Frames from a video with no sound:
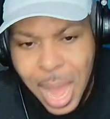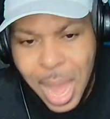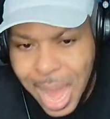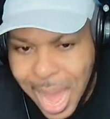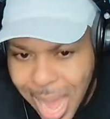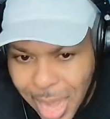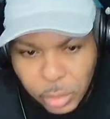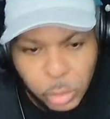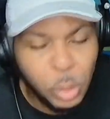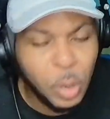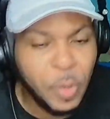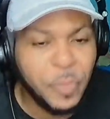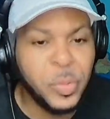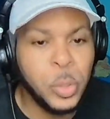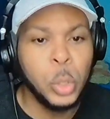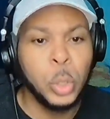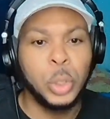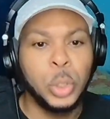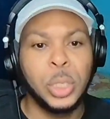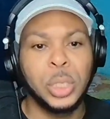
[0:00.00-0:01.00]
Hats off
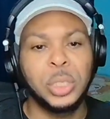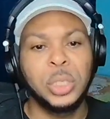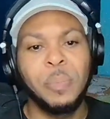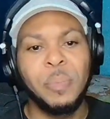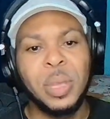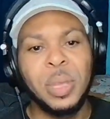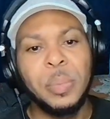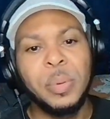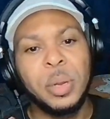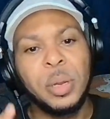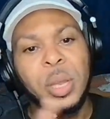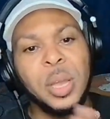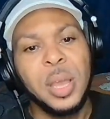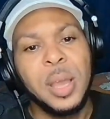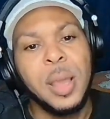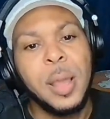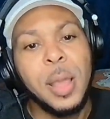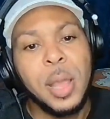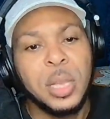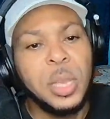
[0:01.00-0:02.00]
to you, Justin Bieber.
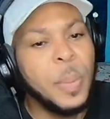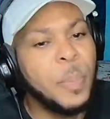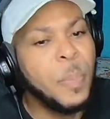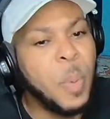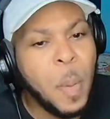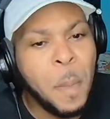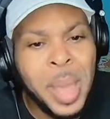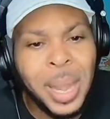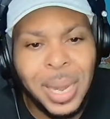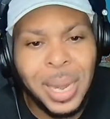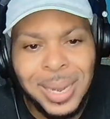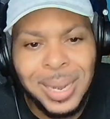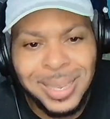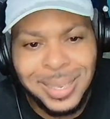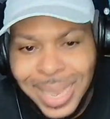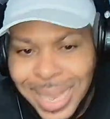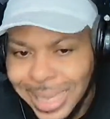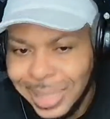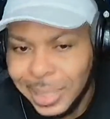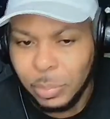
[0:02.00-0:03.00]
Keep on making his
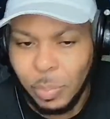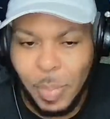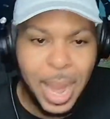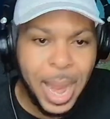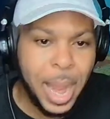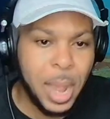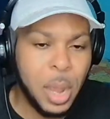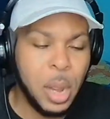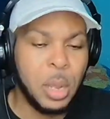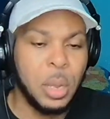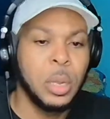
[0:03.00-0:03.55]
hits, man.